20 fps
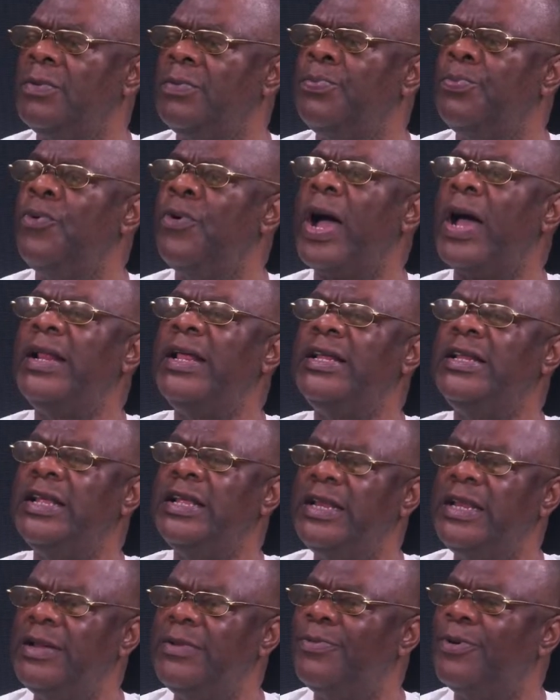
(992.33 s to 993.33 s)
Buhari
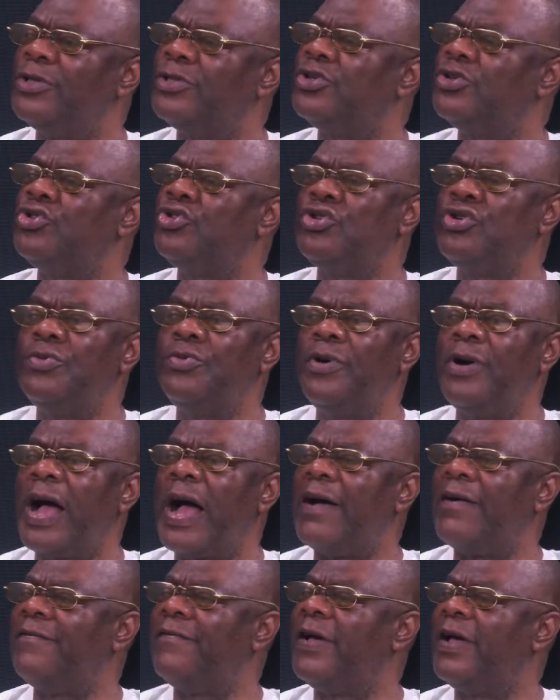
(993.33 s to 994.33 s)
did it, but Tinubu
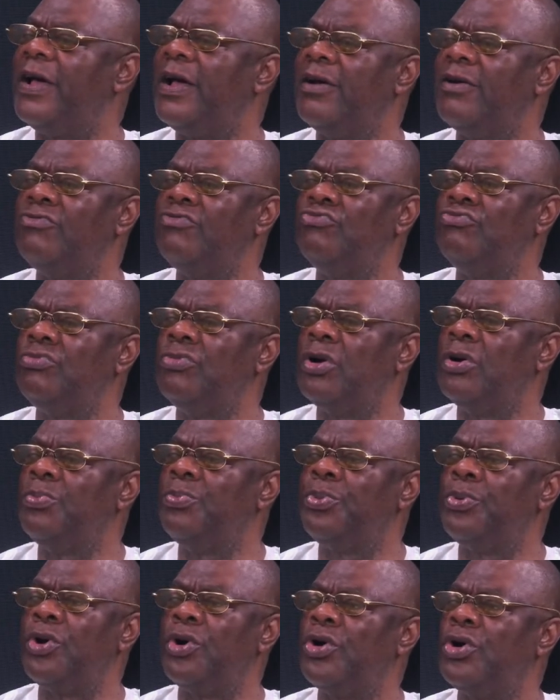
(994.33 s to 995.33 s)
have
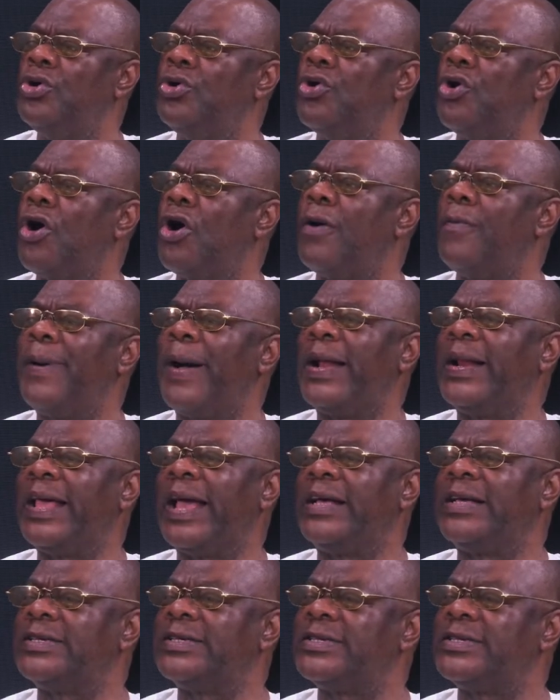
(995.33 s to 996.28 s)
broken all barriers.